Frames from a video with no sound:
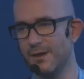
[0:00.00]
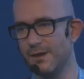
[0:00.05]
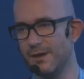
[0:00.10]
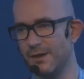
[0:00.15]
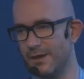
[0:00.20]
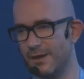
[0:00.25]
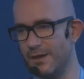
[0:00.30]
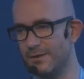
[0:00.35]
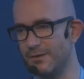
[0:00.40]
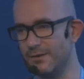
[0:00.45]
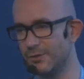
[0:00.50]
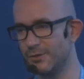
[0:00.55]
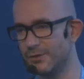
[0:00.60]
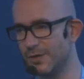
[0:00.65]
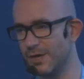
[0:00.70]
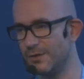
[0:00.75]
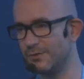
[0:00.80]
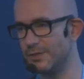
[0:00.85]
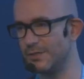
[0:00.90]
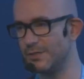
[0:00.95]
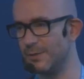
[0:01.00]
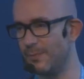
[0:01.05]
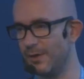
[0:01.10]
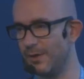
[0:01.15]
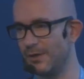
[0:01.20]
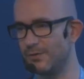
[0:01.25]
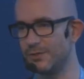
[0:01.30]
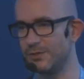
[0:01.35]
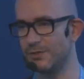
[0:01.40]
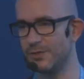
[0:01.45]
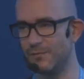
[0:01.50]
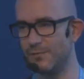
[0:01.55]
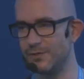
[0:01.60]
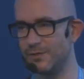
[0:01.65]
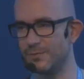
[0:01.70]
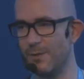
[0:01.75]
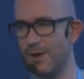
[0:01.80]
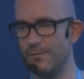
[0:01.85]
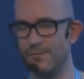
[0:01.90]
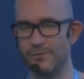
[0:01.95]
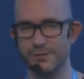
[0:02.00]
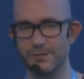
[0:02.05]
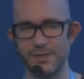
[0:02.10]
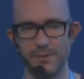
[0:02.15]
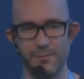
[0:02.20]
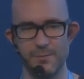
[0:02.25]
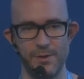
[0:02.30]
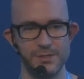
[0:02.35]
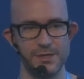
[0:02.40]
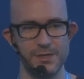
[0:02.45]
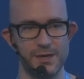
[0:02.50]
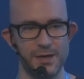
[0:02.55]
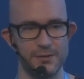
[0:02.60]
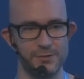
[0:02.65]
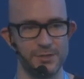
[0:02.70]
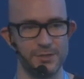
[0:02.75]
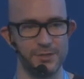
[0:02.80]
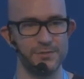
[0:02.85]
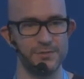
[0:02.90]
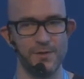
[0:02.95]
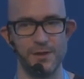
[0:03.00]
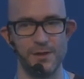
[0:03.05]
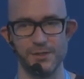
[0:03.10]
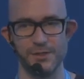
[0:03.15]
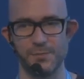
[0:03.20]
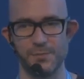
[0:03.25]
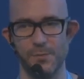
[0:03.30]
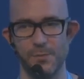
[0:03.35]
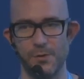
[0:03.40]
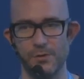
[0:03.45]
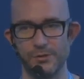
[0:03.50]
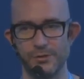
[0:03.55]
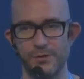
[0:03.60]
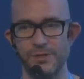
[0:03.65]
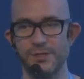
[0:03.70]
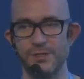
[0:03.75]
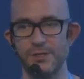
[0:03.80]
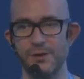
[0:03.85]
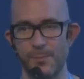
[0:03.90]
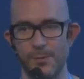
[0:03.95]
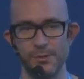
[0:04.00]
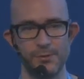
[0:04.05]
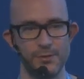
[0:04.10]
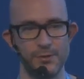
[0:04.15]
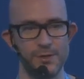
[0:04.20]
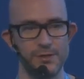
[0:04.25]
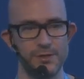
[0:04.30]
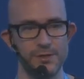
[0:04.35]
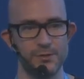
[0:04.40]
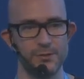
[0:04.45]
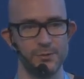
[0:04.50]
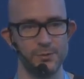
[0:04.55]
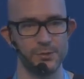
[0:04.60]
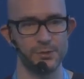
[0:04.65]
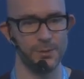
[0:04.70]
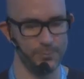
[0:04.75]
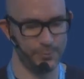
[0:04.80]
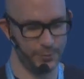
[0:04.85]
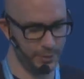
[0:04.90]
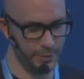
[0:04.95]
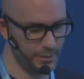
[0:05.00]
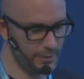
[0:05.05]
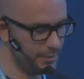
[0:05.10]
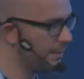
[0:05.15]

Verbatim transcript: in those countries, the penetration of smartphones in emerging countries is very small. So there's an opportunity to do something